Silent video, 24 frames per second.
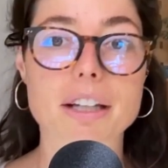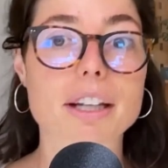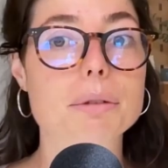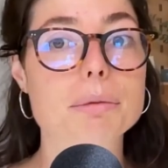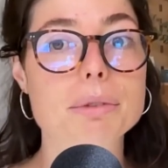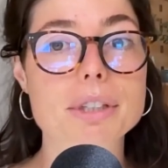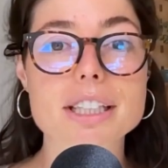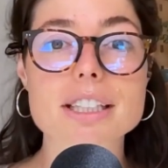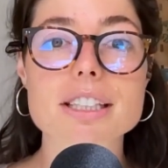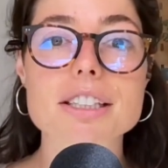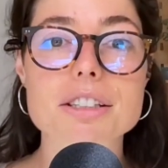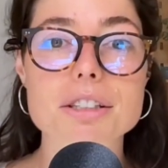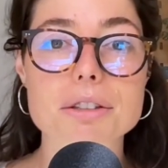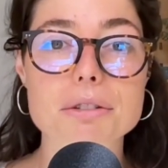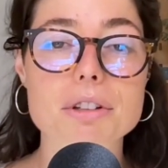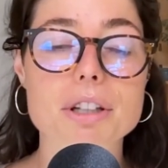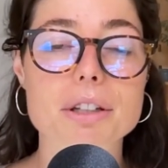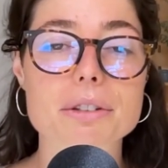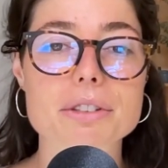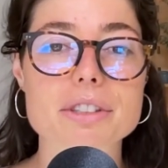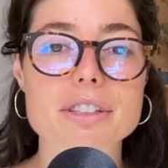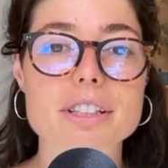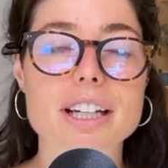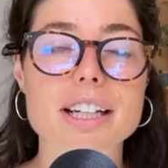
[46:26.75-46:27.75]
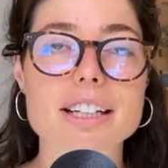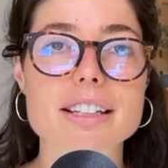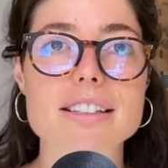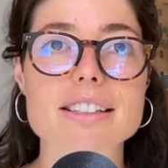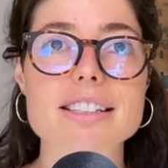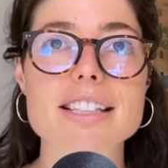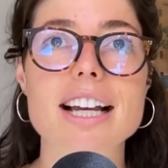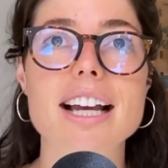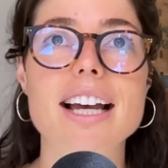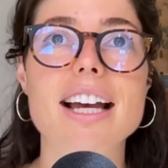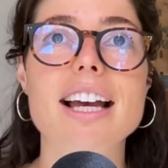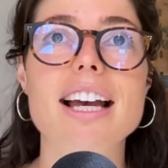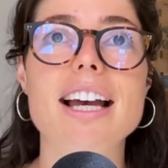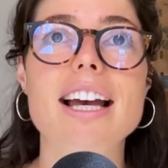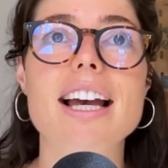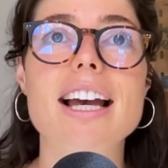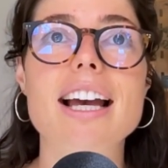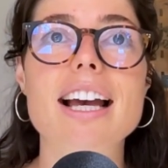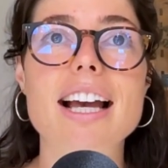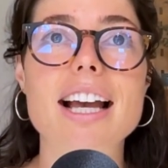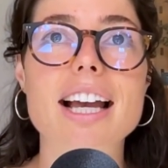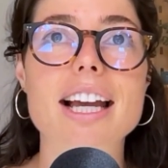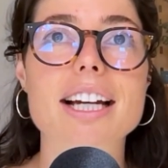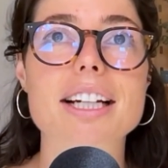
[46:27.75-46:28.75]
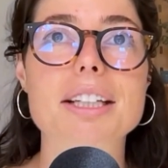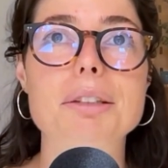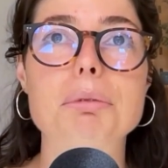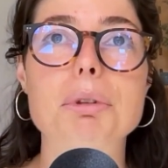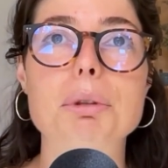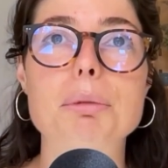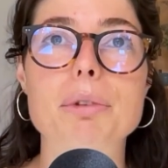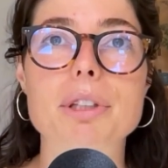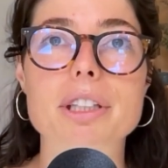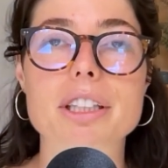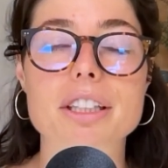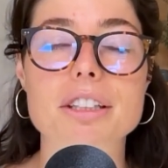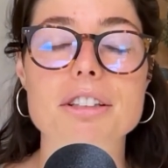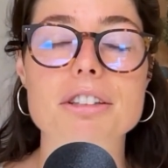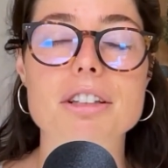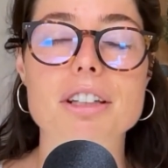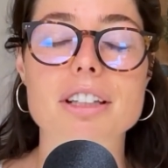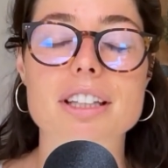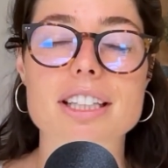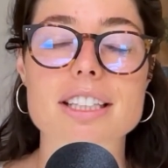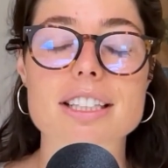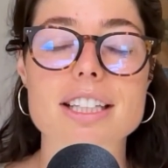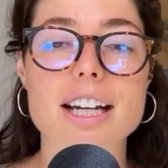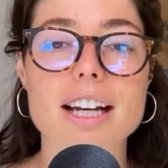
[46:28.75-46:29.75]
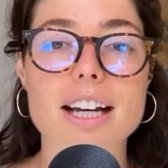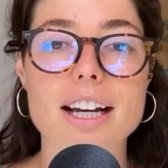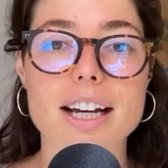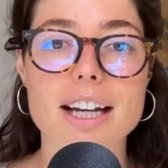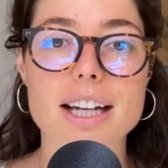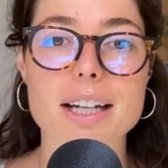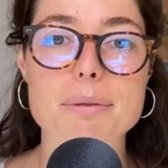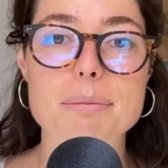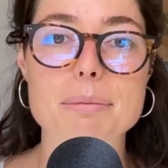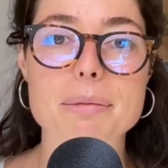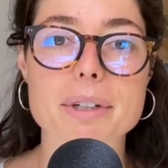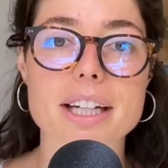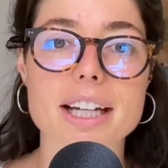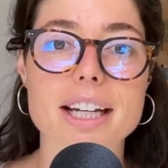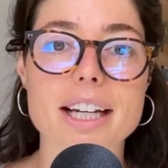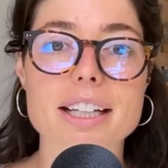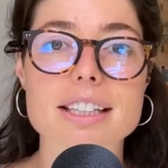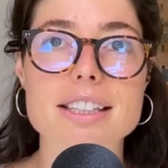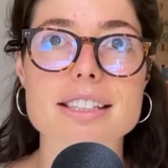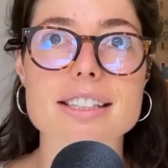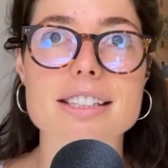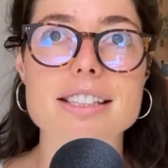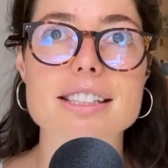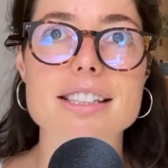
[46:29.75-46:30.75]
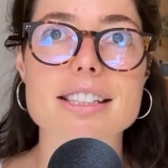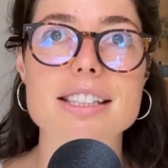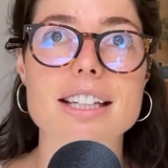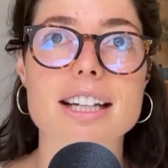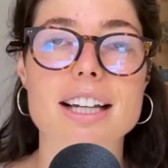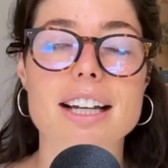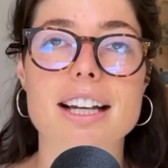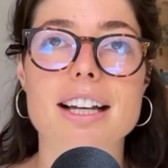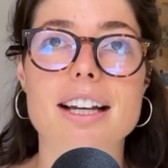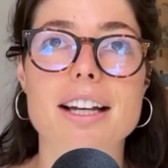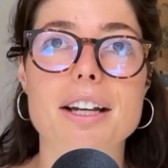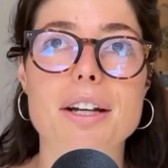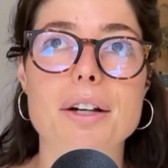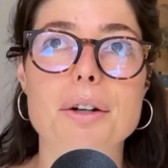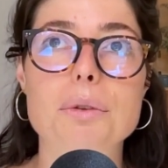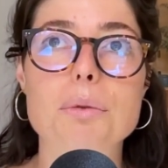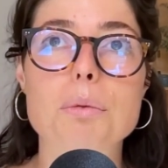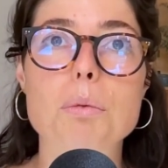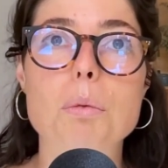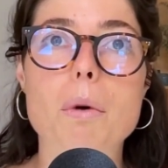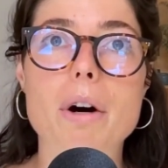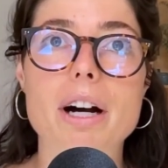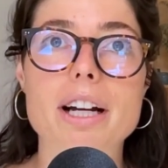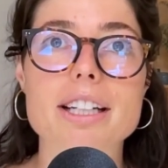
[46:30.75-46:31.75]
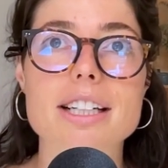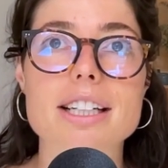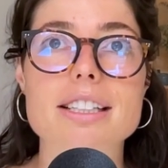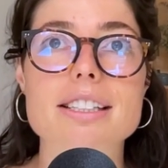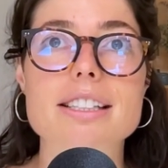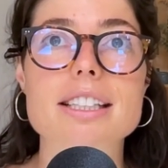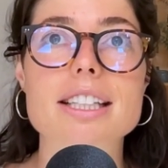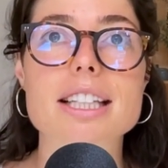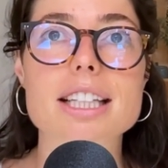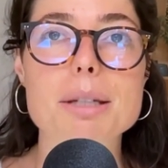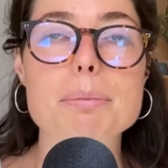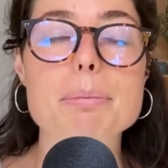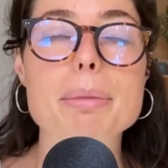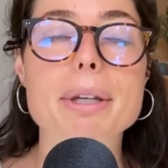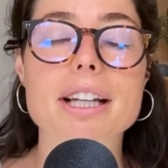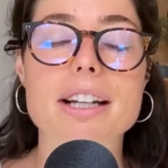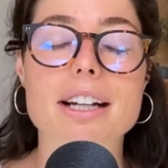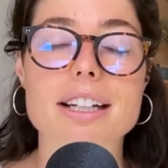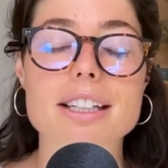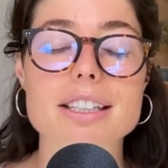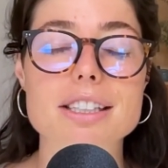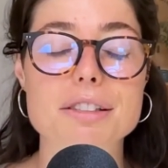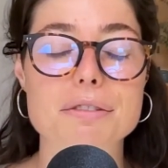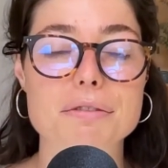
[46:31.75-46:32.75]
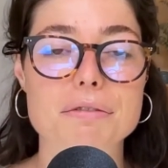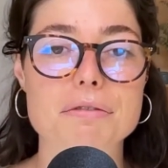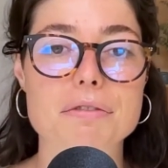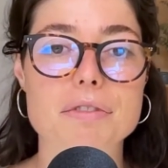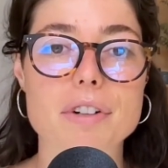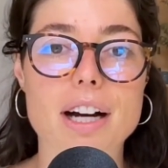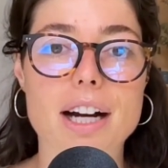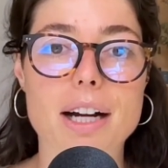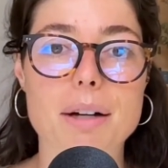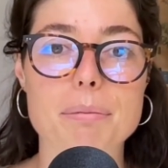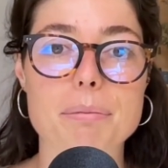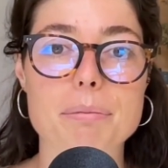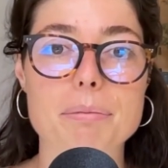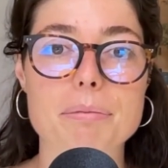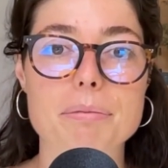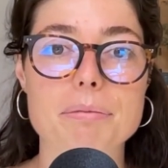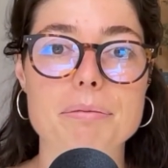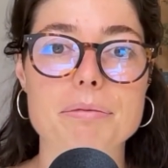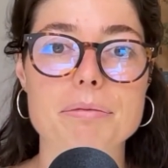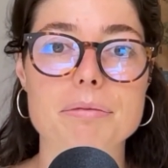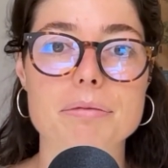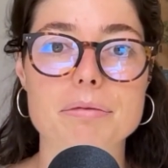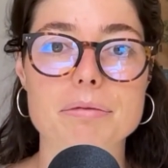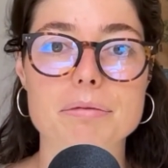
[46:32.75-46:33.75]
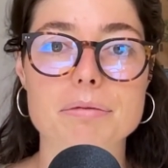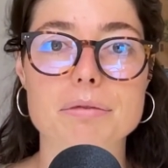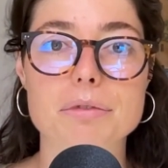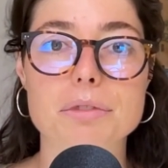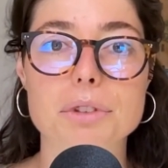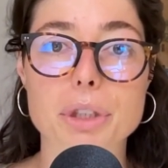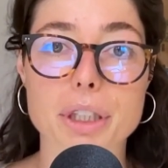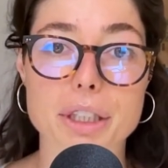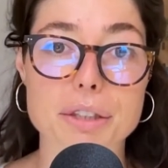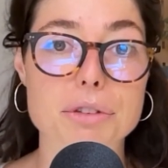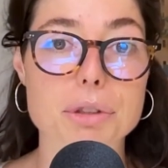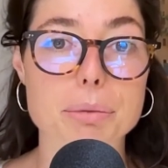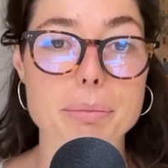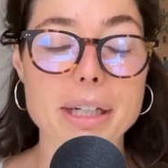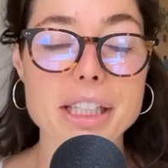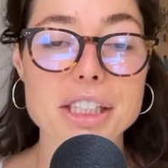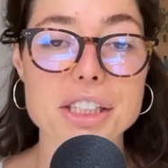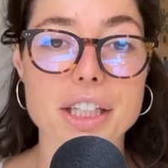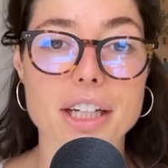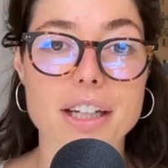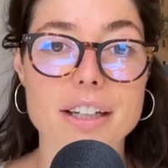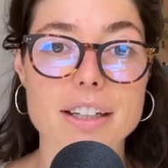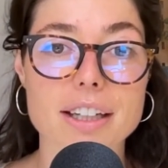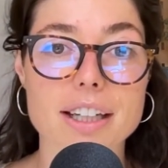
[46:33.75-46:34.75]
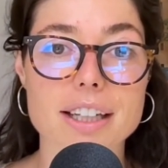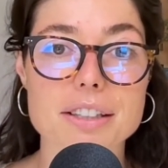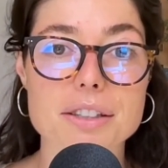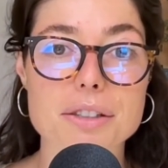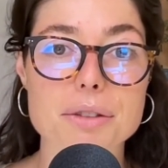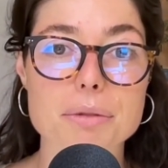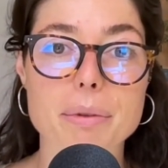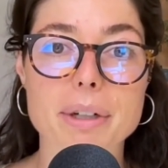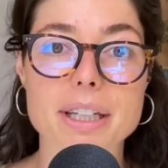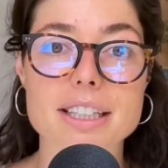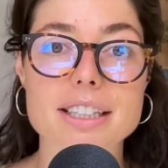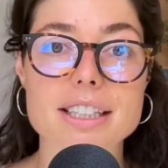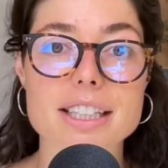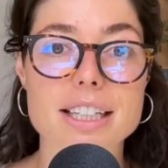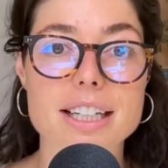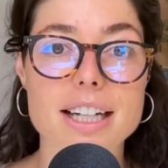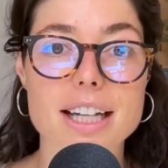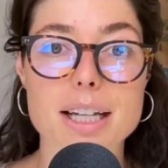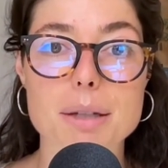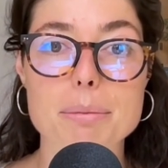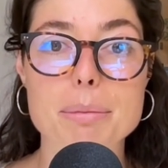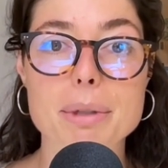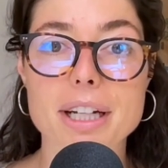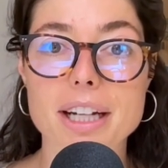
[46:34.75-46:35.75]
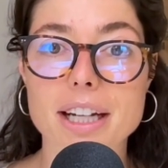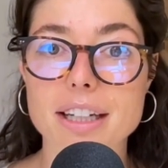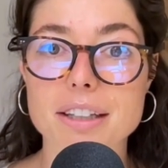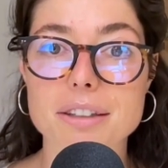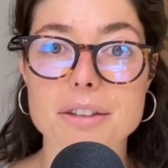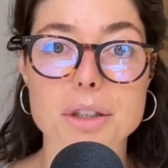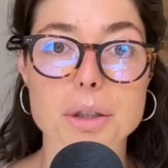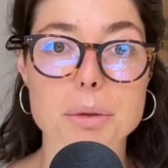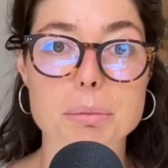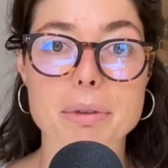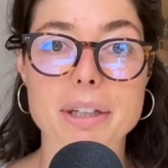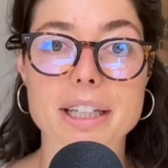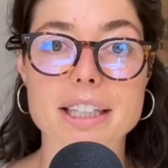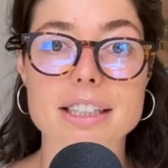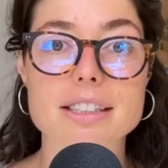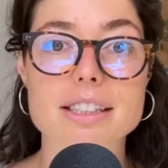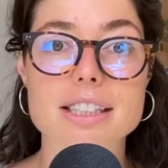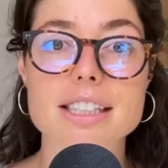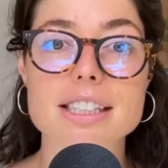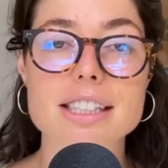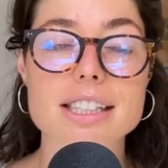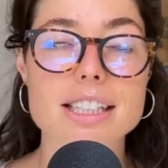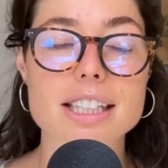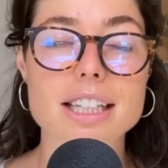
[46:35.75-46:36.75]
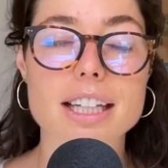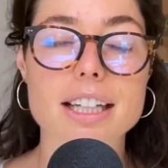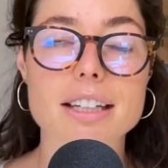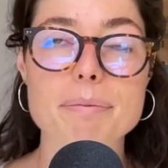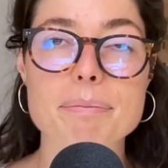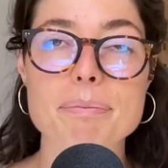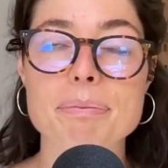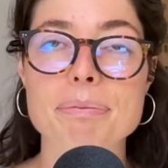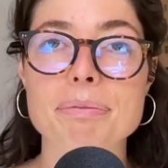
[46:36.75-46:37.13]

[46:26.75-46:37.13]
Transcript: Like we need to do those things. And when we're here all the time, it's what is keeping us from transformation. It's what's inhibiting neuroplasticity.